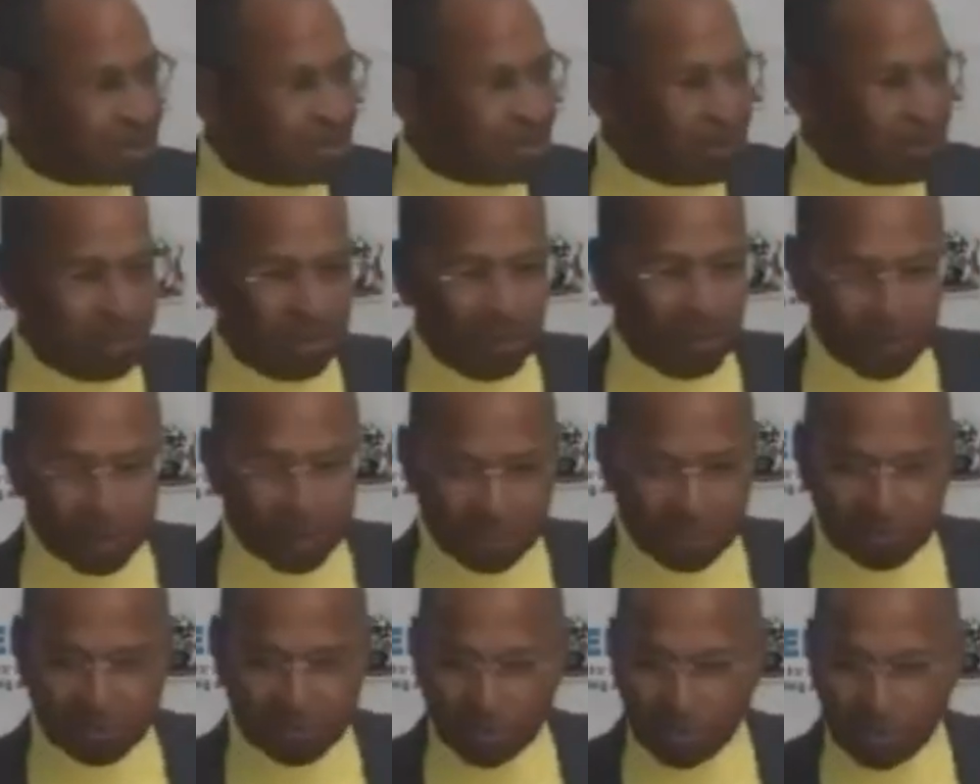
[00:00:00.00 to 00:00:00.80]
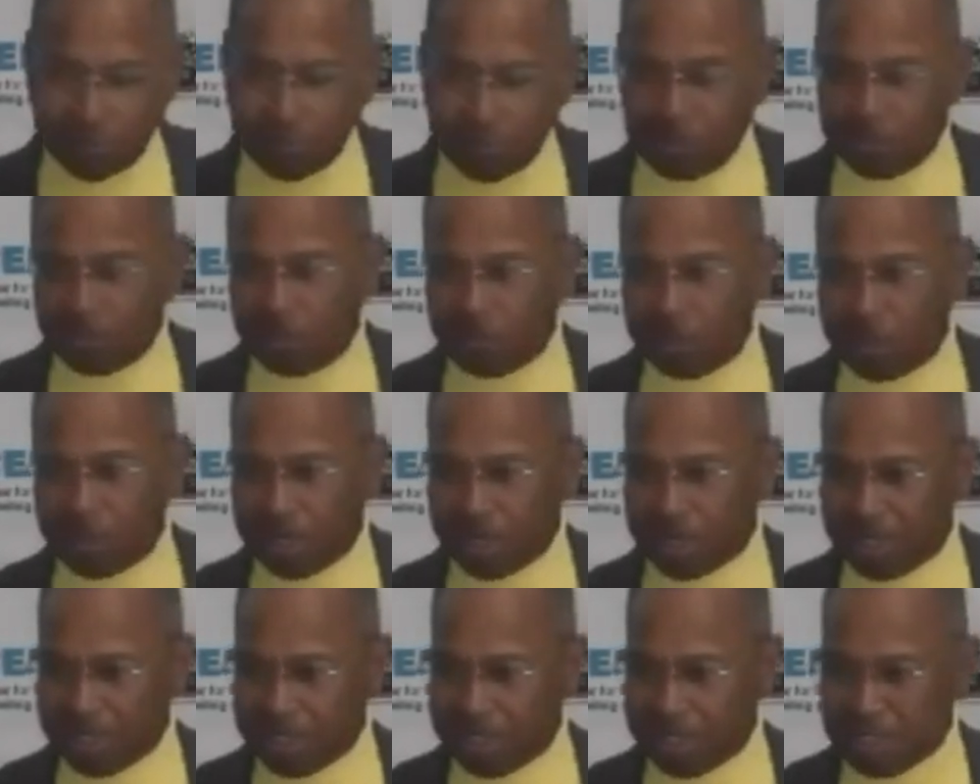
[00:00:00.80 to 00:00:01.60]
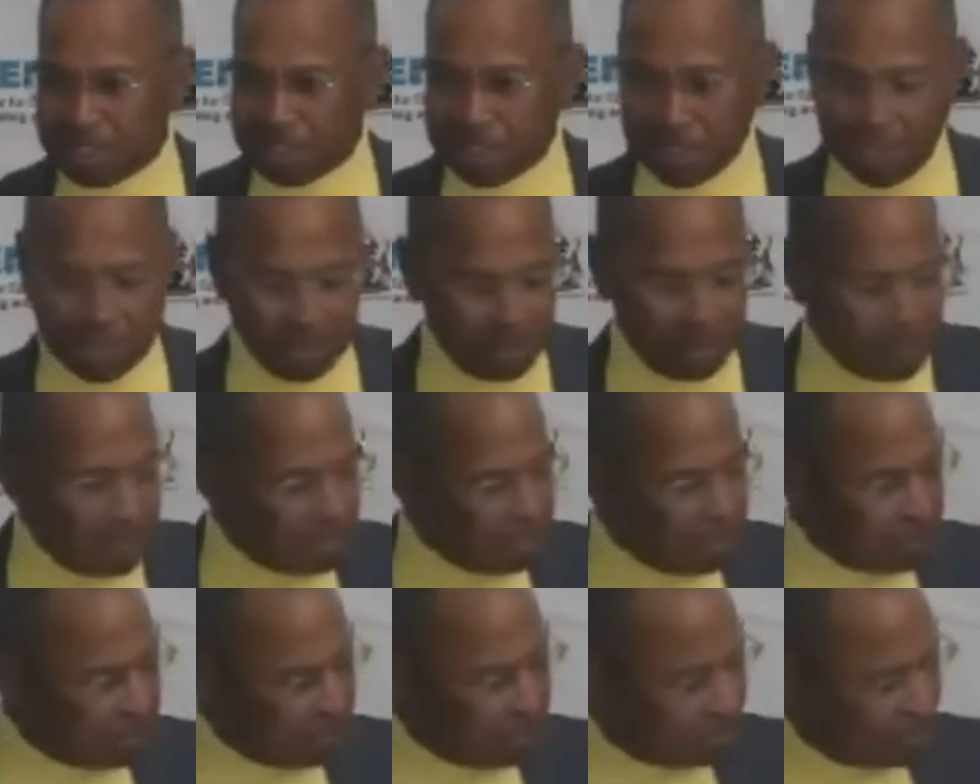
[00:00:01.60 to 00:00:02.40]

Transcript: All of you who work in this area